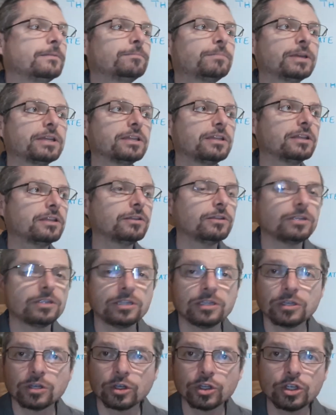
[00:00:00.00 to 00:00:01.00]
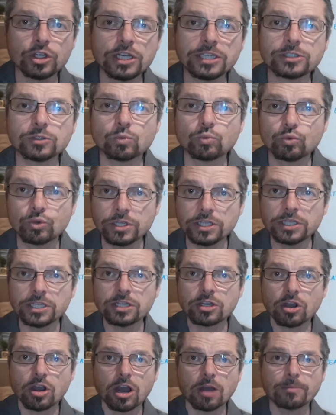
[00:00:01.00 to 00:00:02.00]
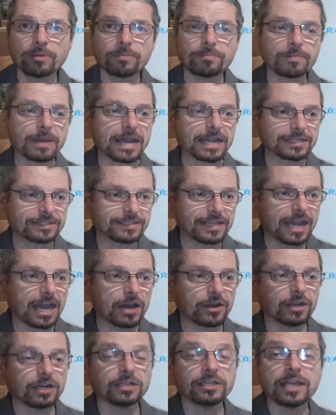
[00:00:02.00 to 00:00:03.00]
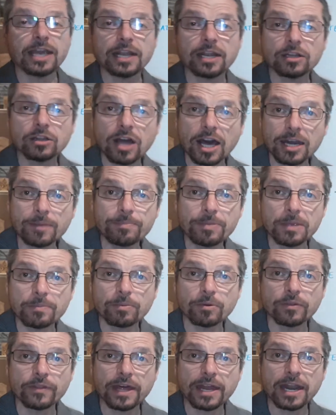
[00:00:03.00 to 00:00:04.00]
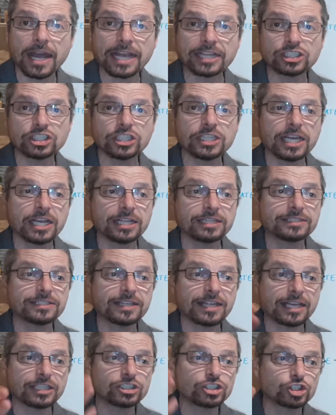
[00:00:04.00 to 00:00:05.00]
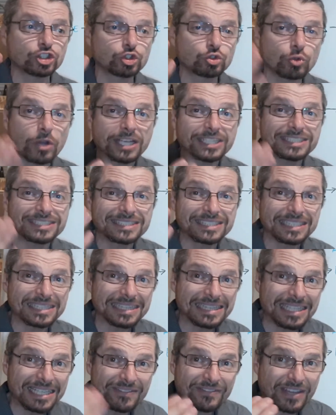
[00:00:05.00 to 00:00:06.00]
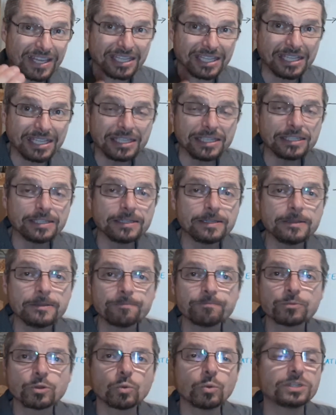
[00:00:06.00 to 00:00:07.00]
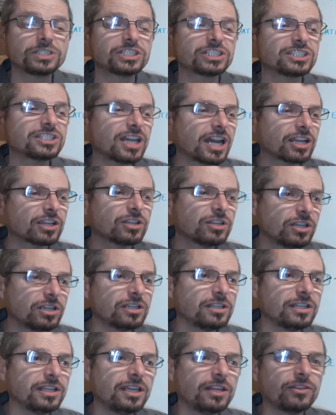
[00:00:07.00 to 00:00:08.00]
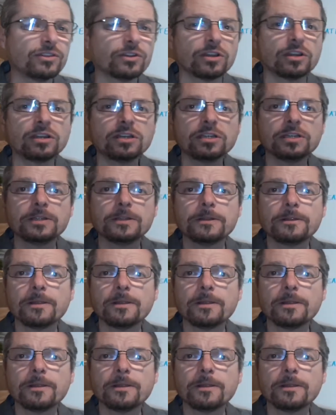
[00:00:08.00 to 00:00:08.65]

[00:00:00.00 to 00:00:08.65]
But you need to really calm it back down. And a lot of people that actually get into that stressed living, which is not good either,